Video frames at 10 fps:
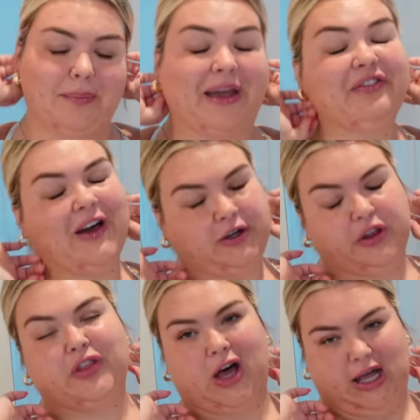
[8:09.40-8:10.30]
my final
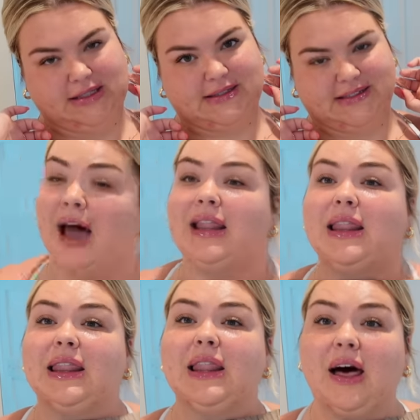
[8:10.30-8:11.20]
thoughts I
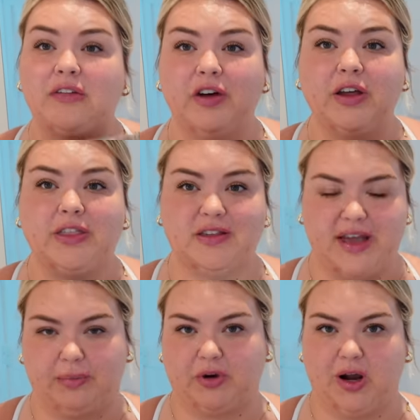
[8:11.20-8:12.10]
love these
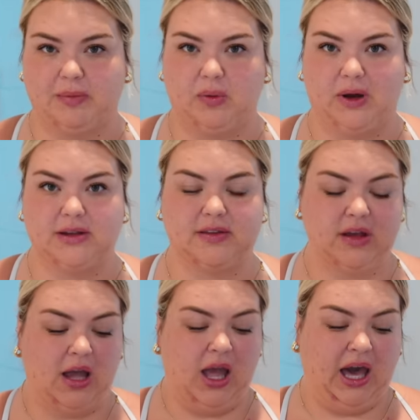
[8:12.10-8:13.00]
Abercrombie ones
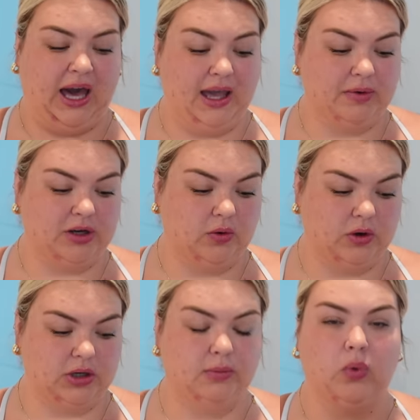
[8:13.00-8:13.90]
I am gonna
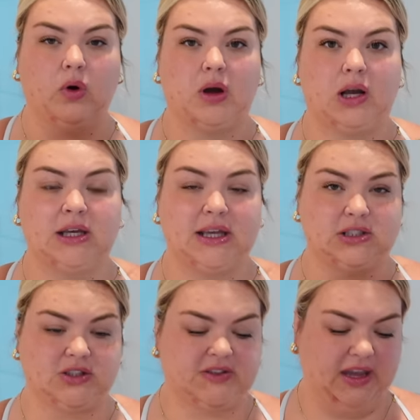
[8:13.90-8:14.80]
order more in
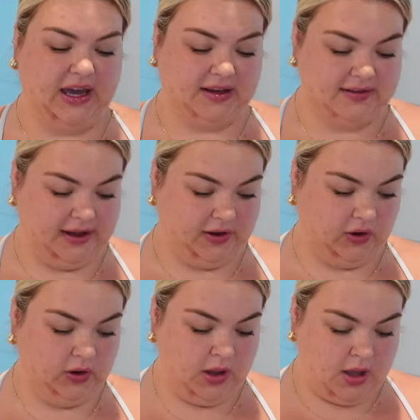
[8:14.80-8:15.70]
just the
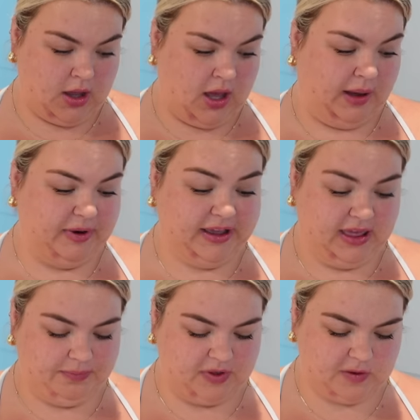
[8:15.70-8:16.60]
XL I'm gonna
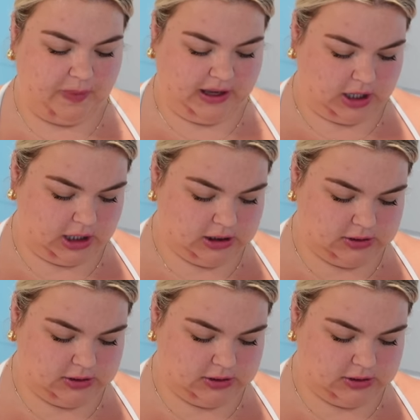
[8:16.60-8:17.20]
keep this pair